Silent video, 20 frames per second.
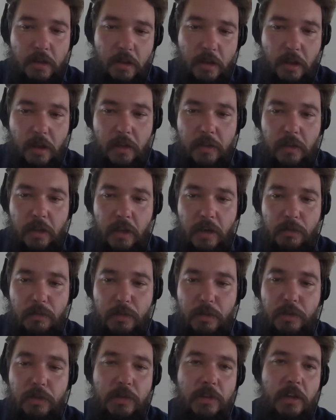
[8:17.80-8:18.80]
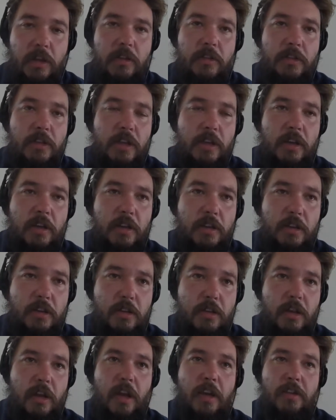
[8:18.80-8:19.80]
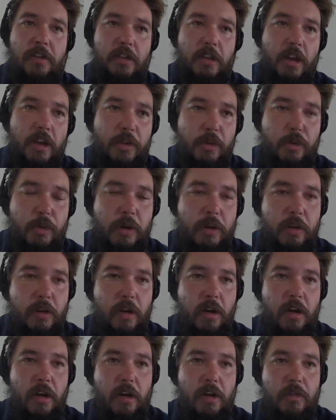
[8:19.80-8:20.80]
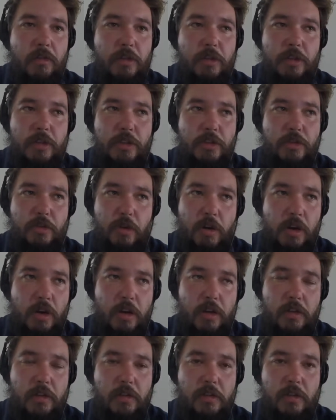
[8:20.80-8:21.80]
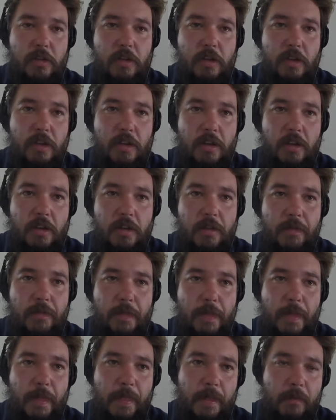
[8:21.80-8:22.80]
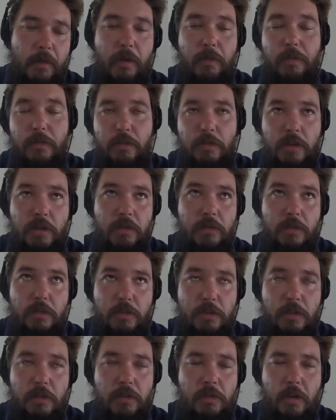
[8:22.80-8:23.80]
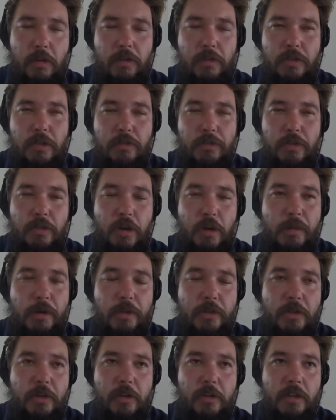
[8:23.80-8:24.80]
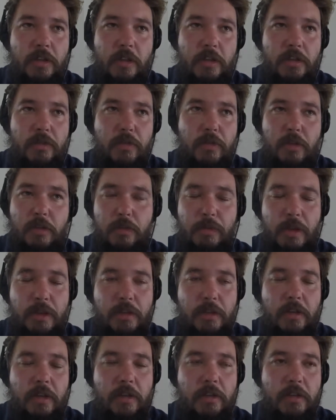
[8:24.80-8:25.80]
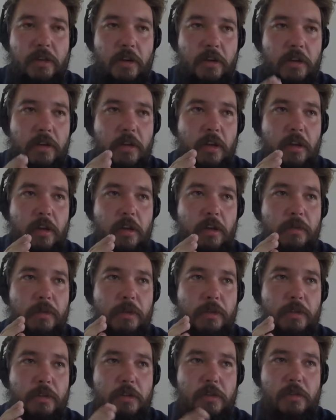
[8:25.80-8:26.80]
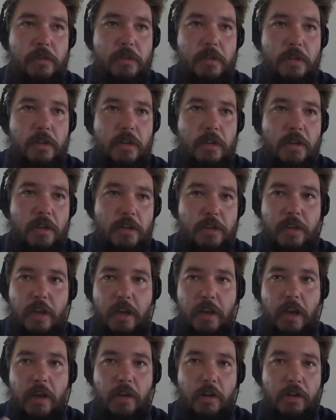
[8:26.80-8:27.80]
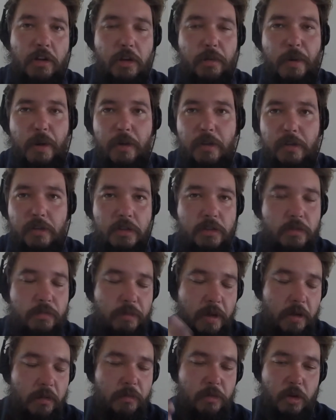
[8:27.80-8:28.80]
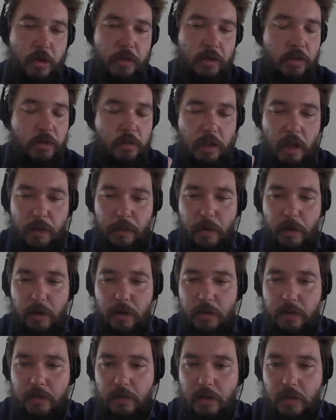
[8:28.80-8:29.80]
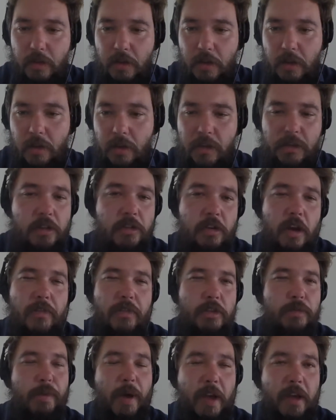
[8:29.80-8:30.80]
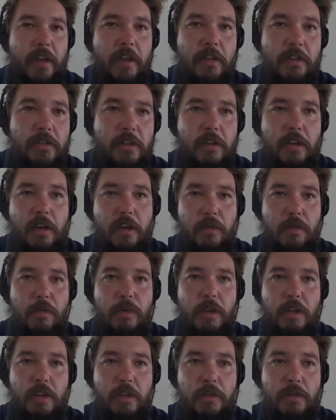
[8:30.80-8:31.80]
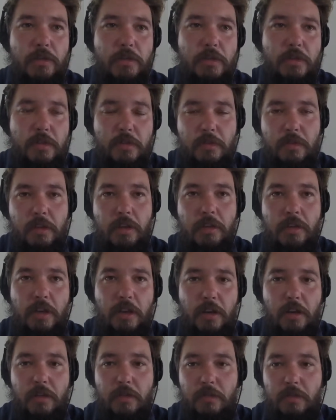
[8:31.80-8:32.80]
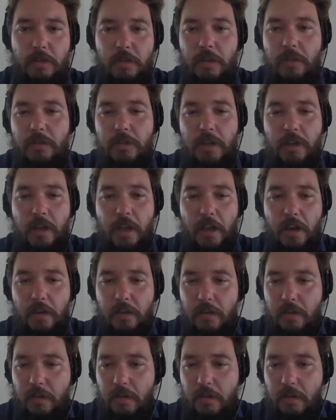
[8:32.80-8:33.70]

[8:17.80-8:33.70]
And then Blue Sun Zenith as the other win con, which is draws. Well, you can use it on yourself to draw a bunch of cards, I guess, if you want to, but that's unnecessary. You just deck out all your opponents, just make them draw their whole libraries. Because it shuffles back in, so you get to reuse. You get to use it again.